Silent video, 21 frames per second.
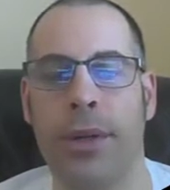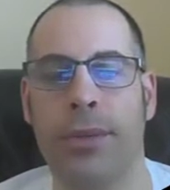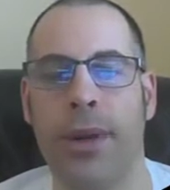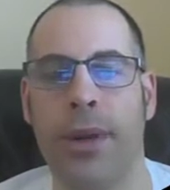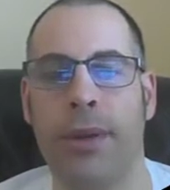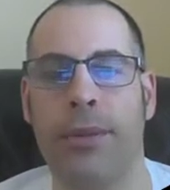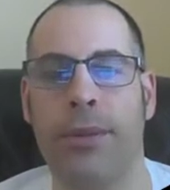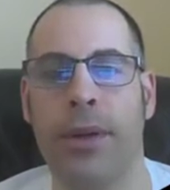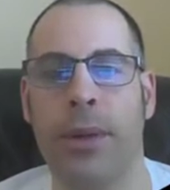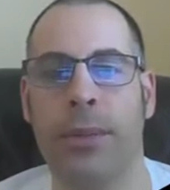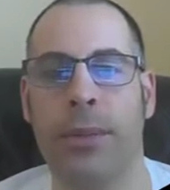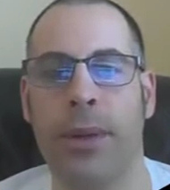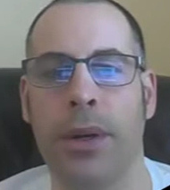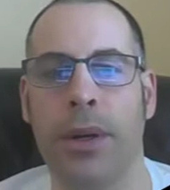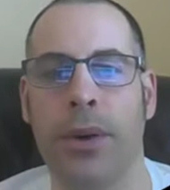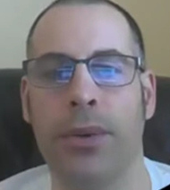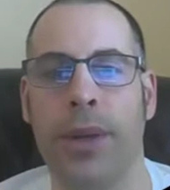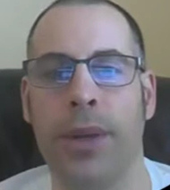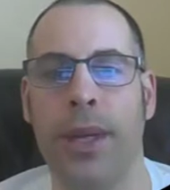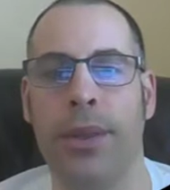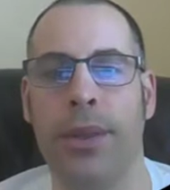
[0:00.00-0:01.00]
If they have a number
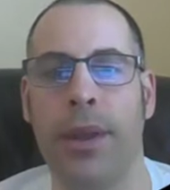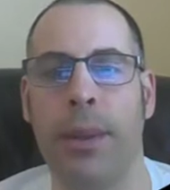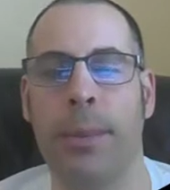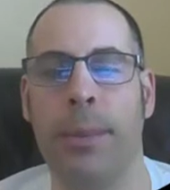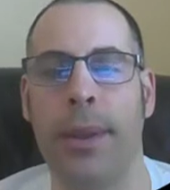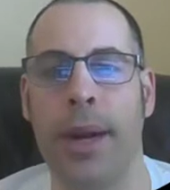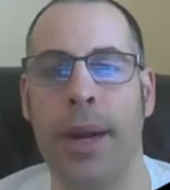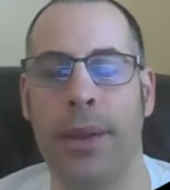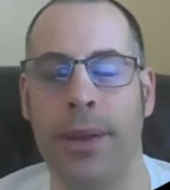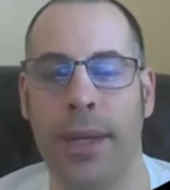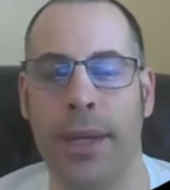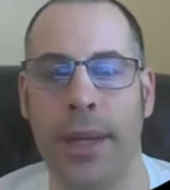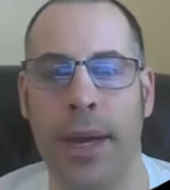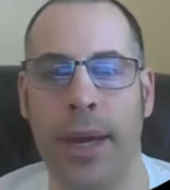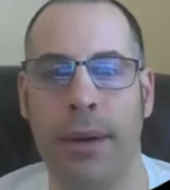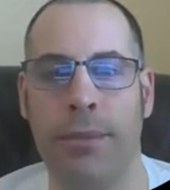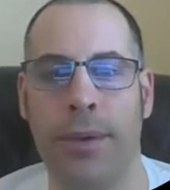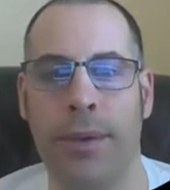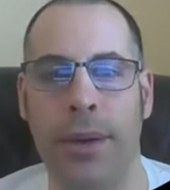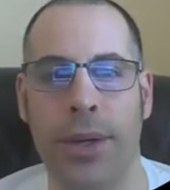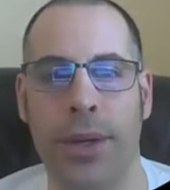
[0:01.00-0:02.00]
in green, they're better than the
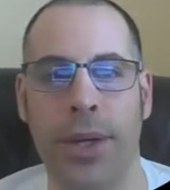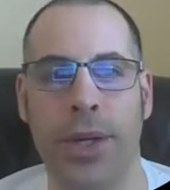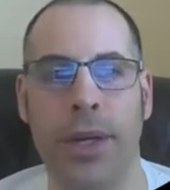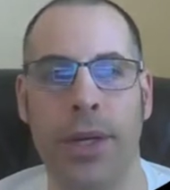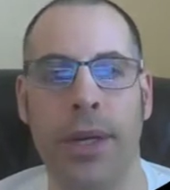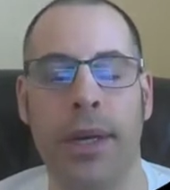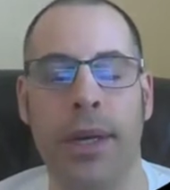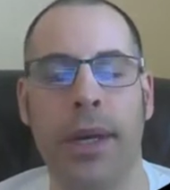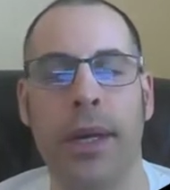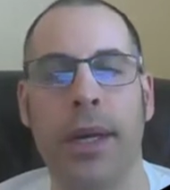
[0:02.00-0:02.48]
average.